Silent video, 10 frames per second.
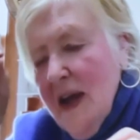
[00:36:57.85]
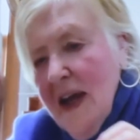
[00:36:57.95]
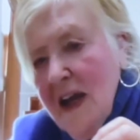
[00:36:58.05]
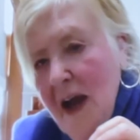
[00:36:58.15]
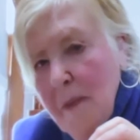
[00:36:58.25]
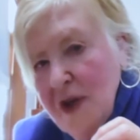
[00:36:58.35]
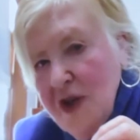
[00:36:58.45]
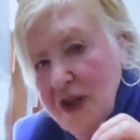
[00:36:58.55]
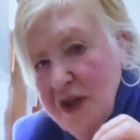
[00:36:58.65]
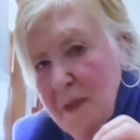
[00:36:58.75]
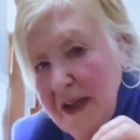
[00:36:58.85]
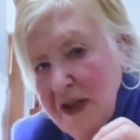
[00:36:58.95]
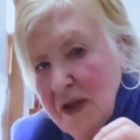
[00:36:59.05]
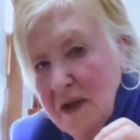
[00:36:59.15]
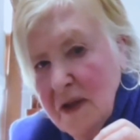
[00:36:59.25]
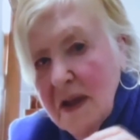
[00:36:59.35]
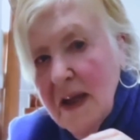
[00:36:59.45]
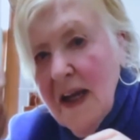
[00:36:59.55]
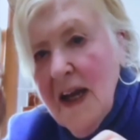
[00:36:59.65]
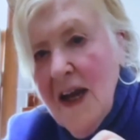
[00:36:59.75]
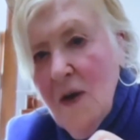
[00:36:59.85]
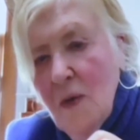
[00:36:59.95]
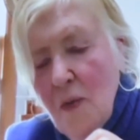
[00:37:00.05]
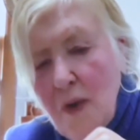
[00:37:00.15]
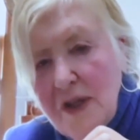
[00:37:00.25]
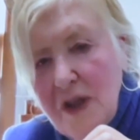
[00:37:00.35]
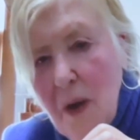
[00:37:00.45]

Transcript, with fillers: and not be judgmental and hear what's